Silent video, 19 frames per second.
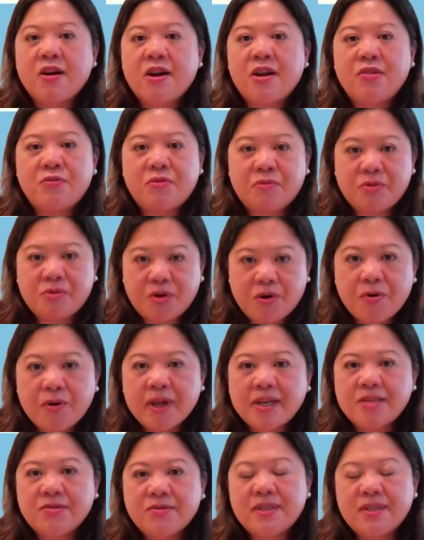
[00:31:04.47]
are you
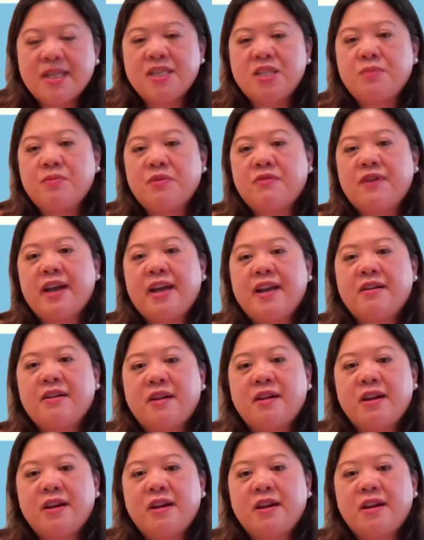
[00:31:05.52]
going to a dental provider?